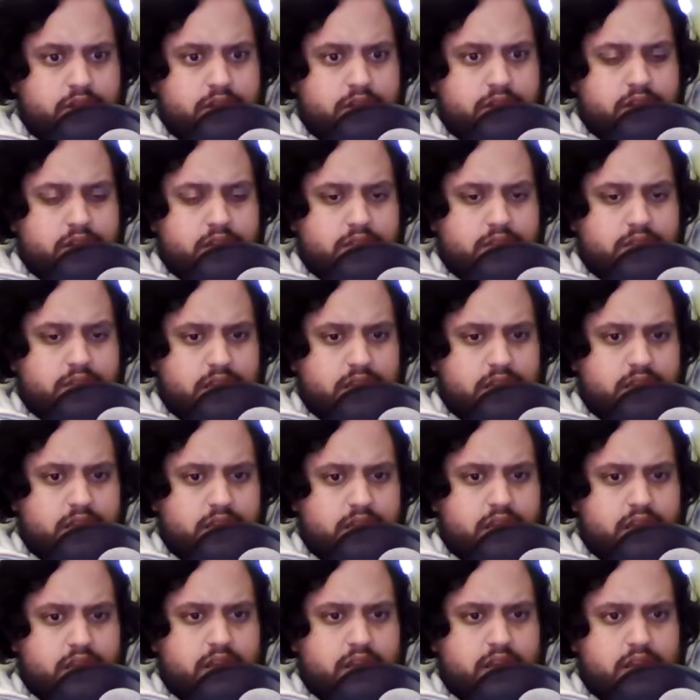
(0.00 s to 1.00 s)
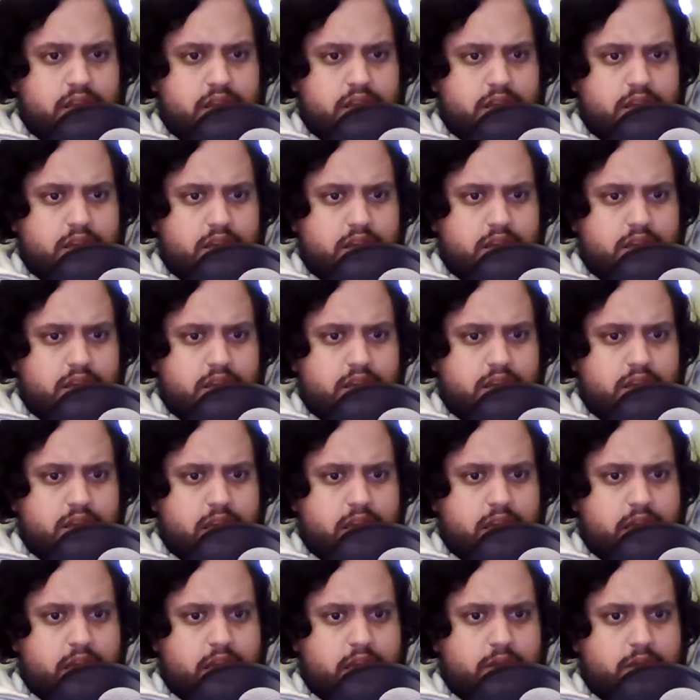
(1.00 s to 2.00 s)
See,
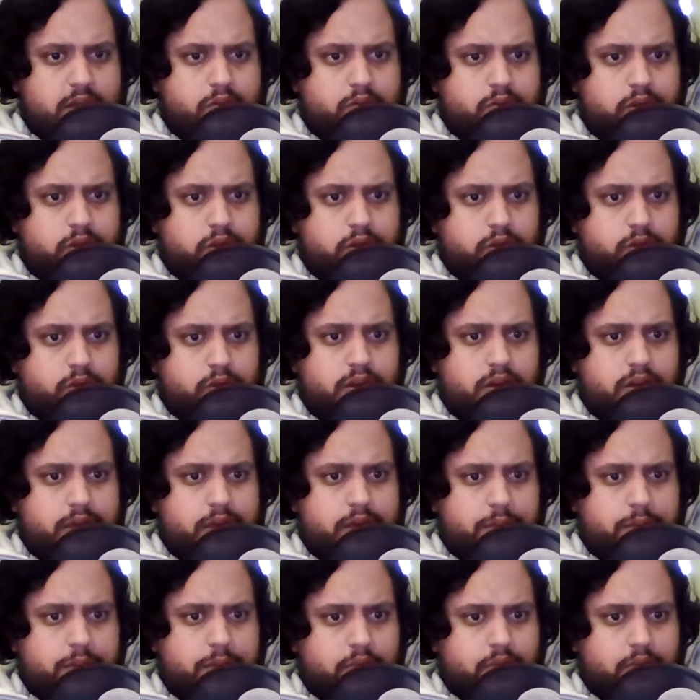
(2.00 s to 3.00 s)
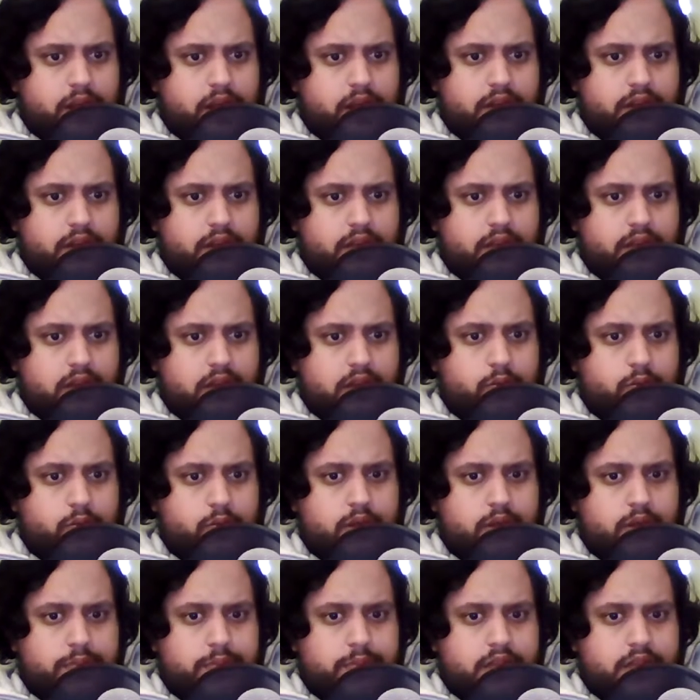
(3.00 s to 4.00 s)
I mean, when you're wanting to make a product and you want
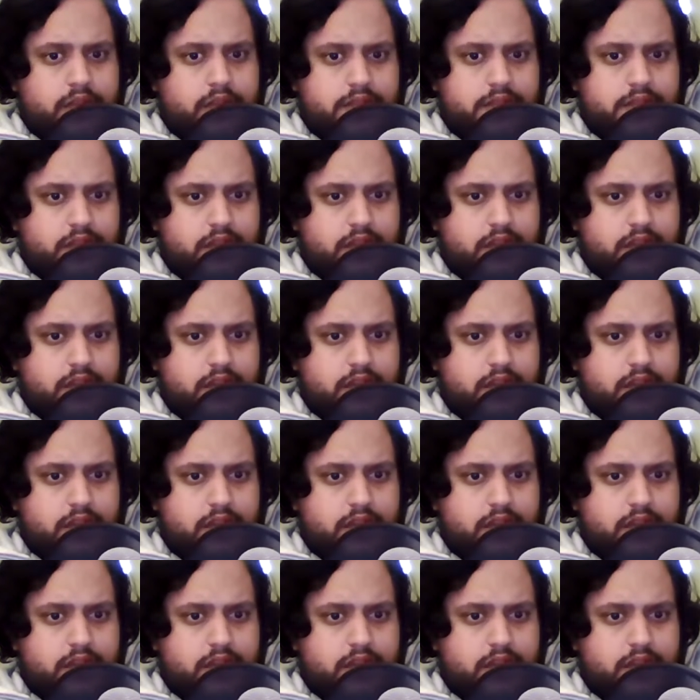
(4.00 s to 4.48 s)
to basically